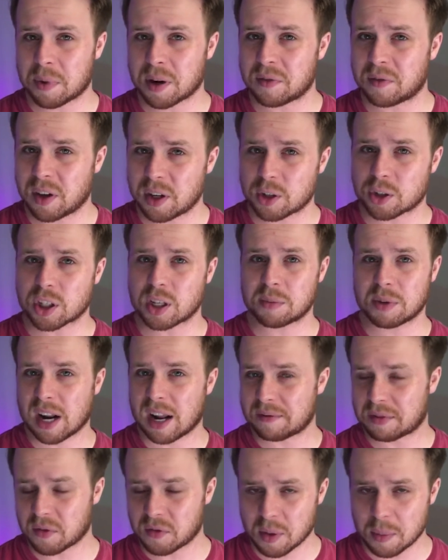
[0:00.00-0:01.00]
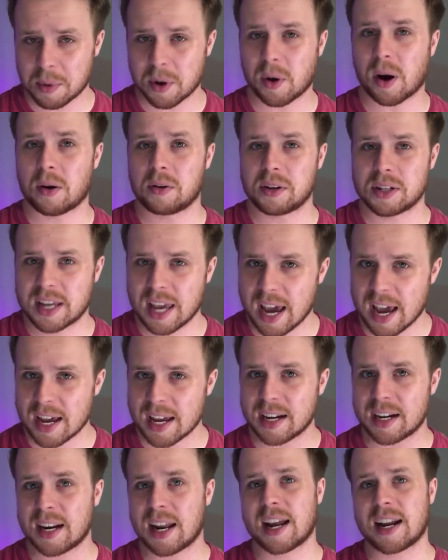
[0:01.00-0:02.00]
but eventually I'm going to have to flip it around
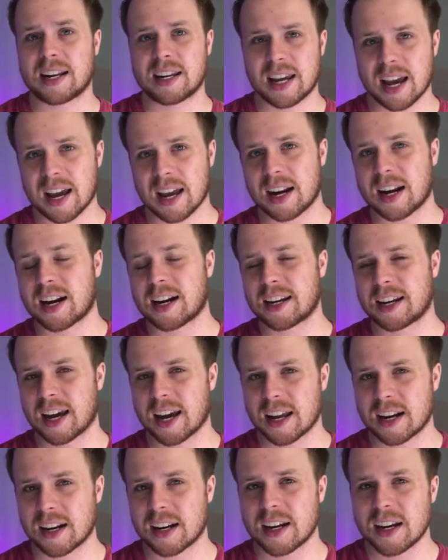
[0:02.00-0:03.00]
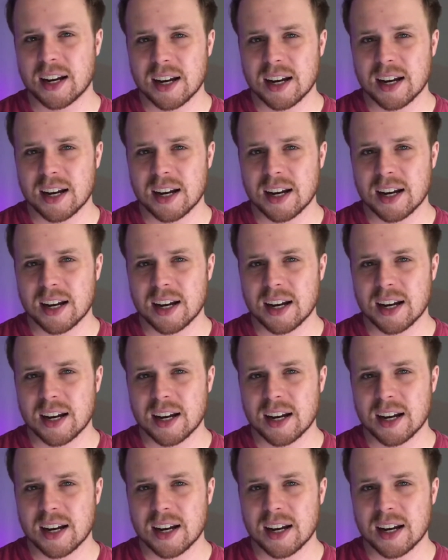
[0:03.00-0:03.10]
again and again and again.